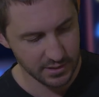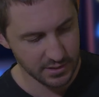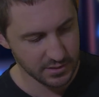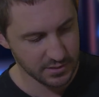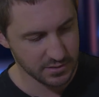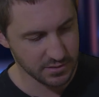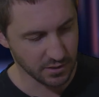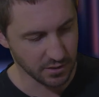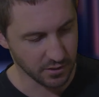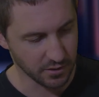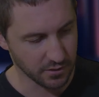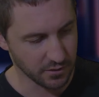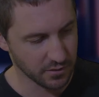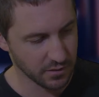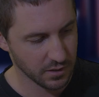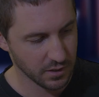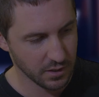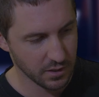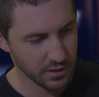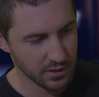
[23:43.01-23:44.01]
So,
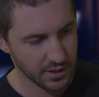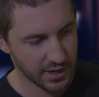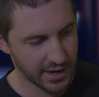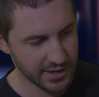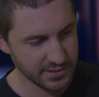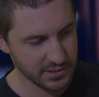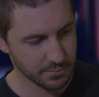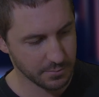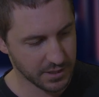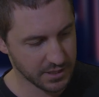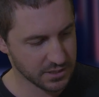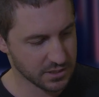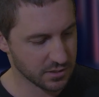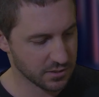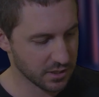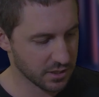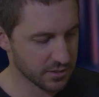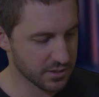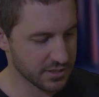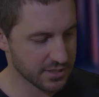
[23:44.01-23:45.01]
as I mentioned,
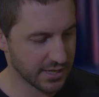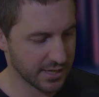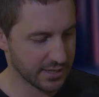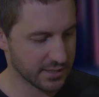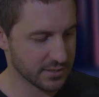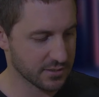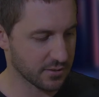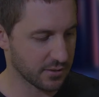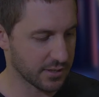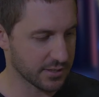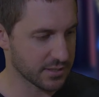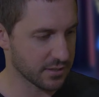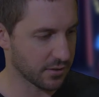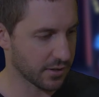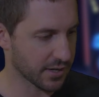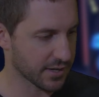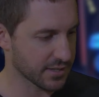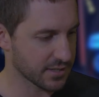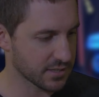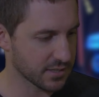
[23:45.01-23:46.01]
the only downsides that I
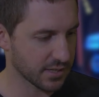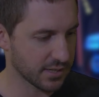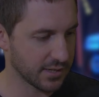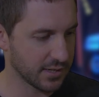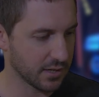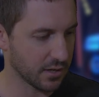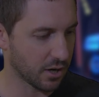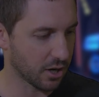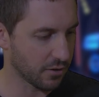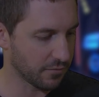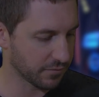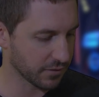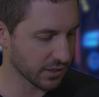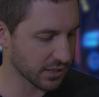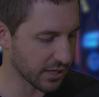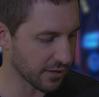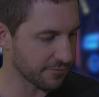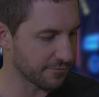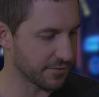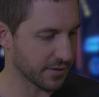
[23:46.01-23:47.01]
can see, hopefully
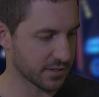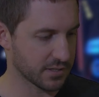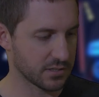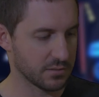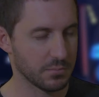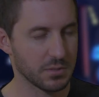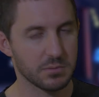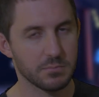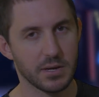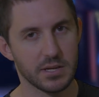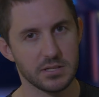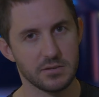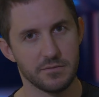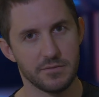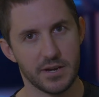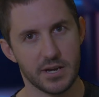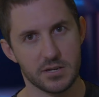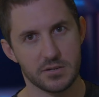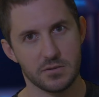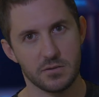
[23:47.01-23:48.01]
they've fixed them in
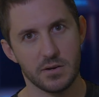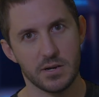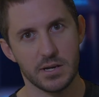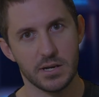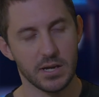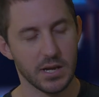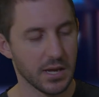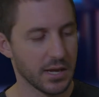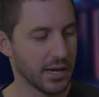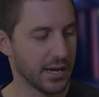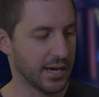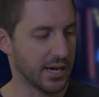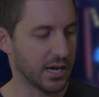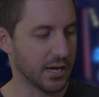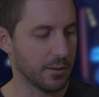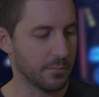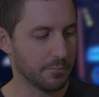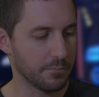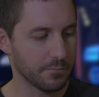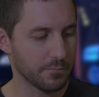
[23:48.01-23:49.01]
manufacturing,
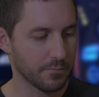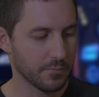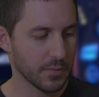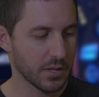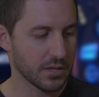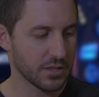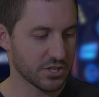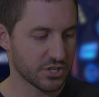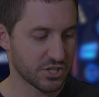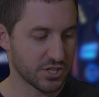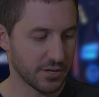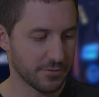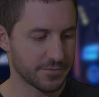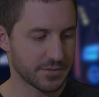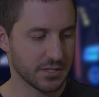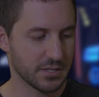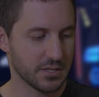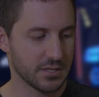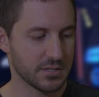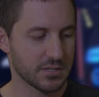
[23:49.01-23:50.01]
the
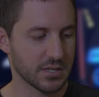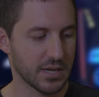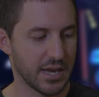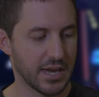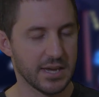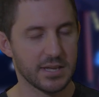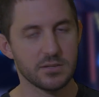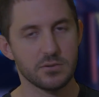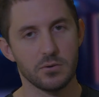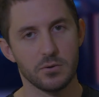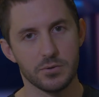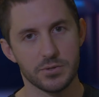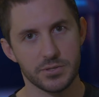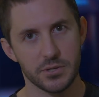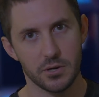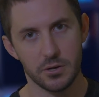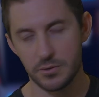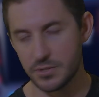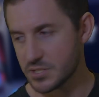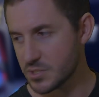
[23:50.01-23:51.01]
shifters and
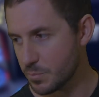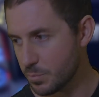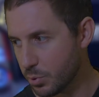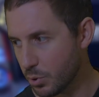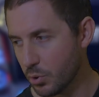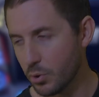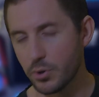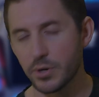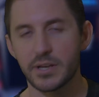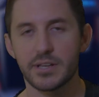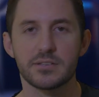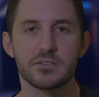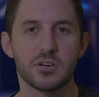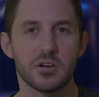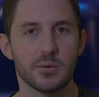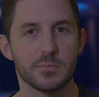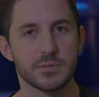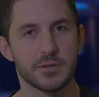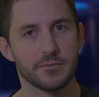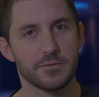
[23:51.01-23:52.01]
also the support in
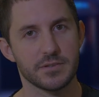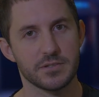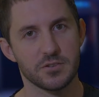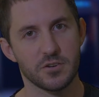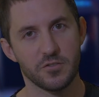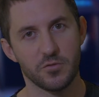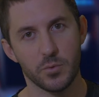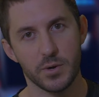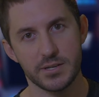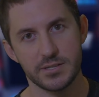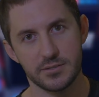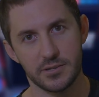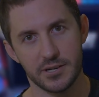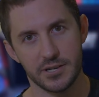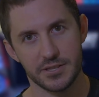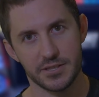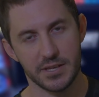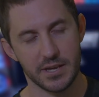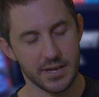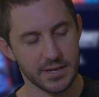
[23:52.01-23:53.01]
terms of the software side
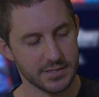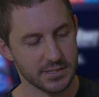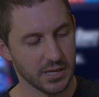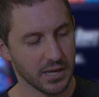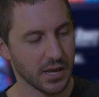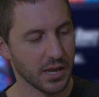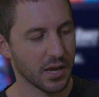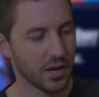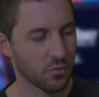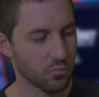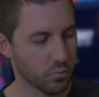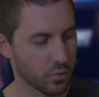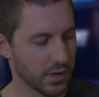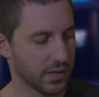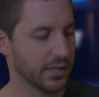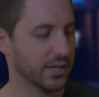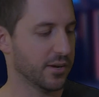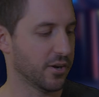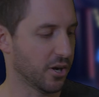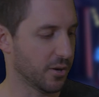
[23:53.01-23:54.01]
of things.
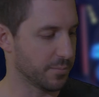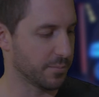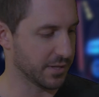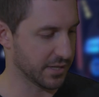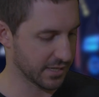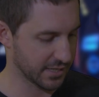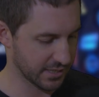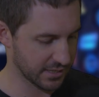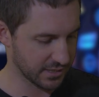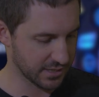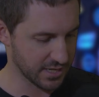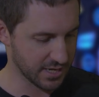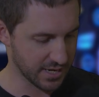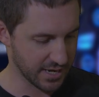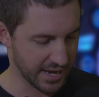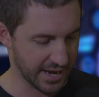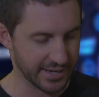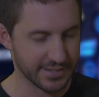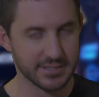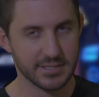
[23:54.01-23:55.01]
Really hope they get their
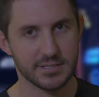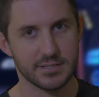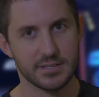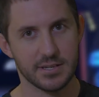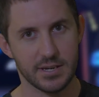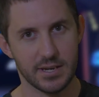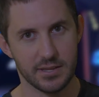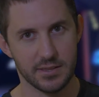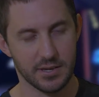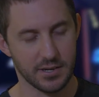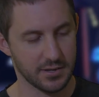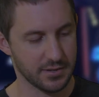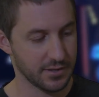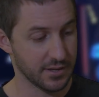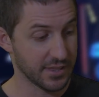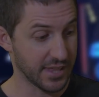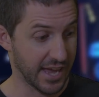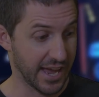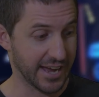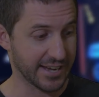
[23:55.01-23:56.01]
act together
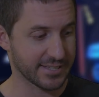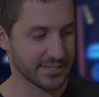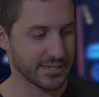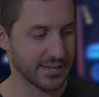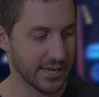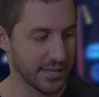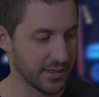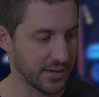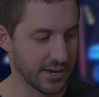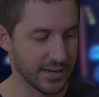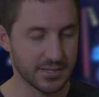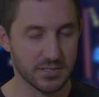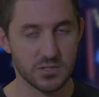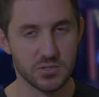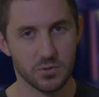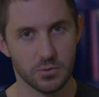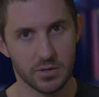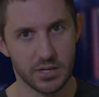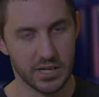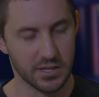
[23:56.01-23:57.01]
and
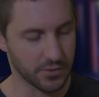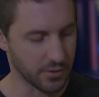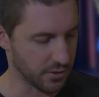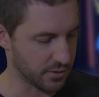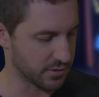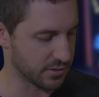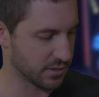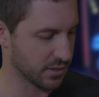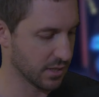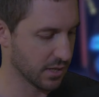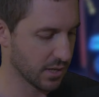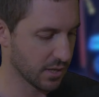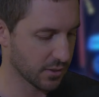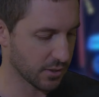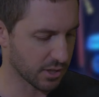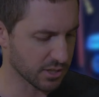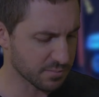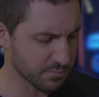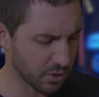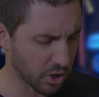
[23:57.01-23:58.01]
sort out those
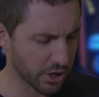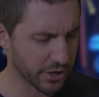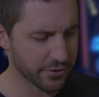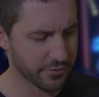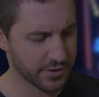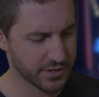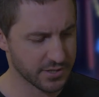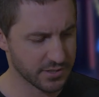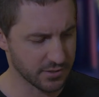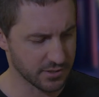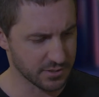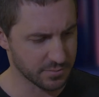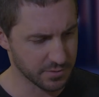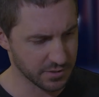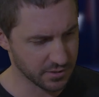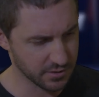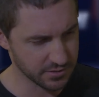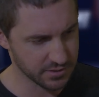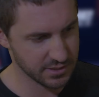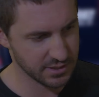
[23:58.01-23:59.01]
minor issues,
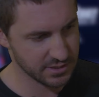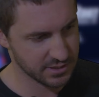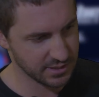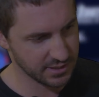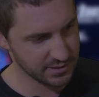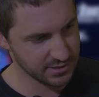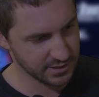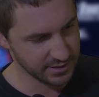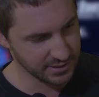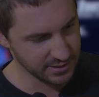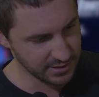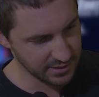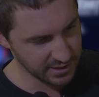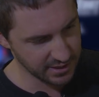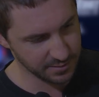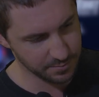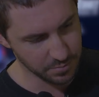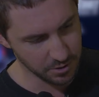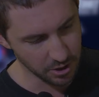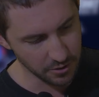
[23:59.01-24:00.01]
because this is a near
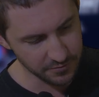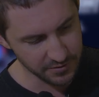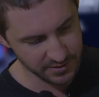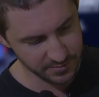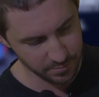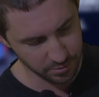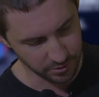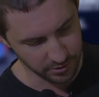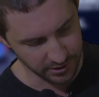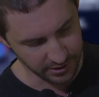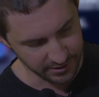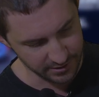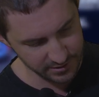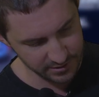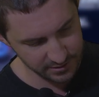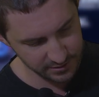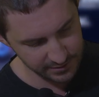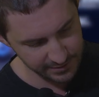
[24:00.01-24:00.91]
perfect product.